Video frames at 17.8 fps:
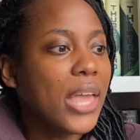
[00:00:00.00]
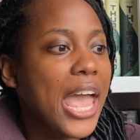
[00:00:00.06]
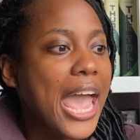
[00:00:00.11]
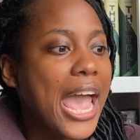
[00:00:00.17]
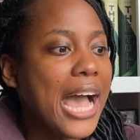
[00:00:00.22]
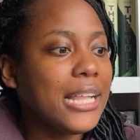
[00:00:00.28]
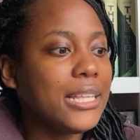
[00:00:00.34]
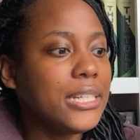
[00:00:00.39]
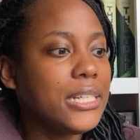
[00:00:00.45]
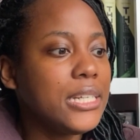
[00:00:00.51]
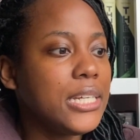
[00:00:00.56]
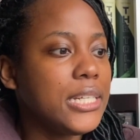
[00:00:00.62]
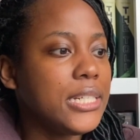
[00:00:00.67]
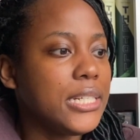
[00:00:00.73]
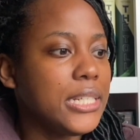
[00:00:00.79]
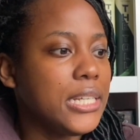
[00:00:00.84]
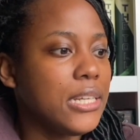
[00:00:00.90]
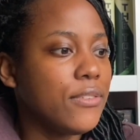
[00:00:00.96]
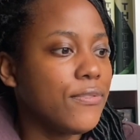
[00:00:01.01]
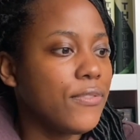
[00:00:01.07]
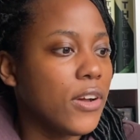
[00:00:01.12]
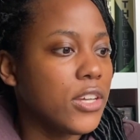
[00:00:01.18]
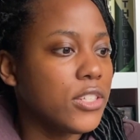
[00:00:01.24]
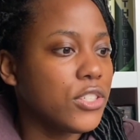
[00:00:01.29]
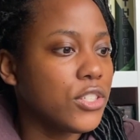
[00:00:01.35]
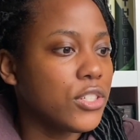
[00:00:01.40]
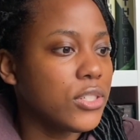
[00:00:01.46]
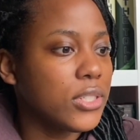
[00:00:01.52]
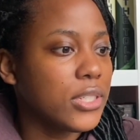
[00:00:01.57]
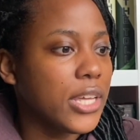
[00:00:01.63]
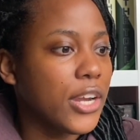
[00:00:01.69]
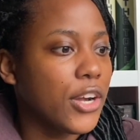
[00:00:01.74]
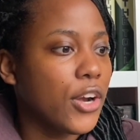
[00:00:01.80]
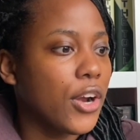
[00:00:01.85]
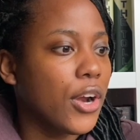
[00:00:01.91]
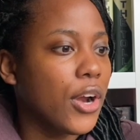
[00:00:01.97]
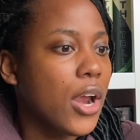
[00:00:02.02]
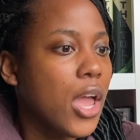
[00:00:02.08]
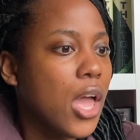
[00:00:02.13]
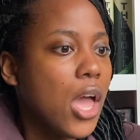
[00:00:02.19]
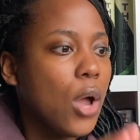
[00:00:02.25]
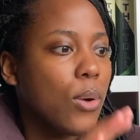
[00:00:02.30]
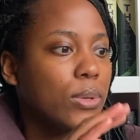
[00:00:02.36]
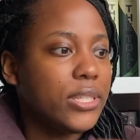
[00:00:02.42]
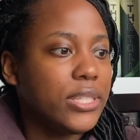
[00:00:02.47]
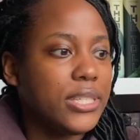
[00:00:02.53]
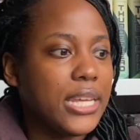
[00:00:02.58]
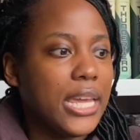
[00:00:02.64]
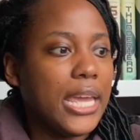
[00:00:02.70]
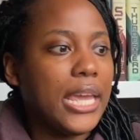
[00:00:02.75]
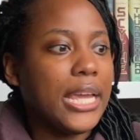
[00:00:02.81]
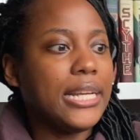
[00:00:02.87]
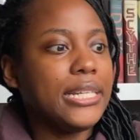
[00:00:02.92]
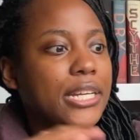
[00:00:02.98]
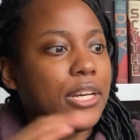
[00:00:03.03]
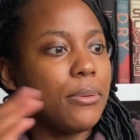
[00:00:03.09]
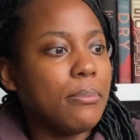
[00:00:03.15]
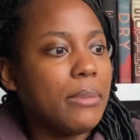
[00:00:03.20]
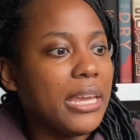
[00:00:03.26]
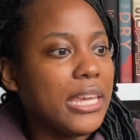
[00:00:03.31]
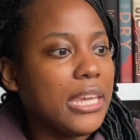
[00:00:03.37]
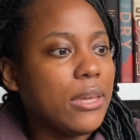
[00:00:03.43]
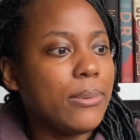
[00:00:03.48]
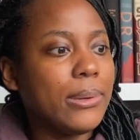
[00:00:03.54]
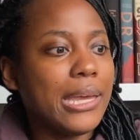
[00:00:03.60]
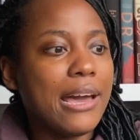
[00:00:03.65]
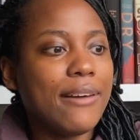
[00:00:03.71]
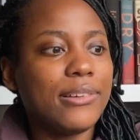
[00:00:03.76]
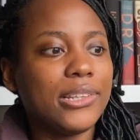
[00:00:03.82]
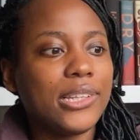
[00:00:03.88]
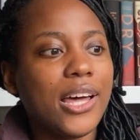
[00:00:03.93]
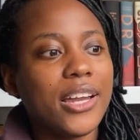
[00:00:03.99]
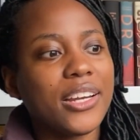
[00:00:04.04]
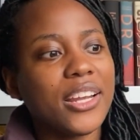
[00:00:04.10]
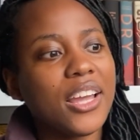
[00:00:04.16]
Alan Dean Foster's letter was saying, "Dear Mickey, we have a lot in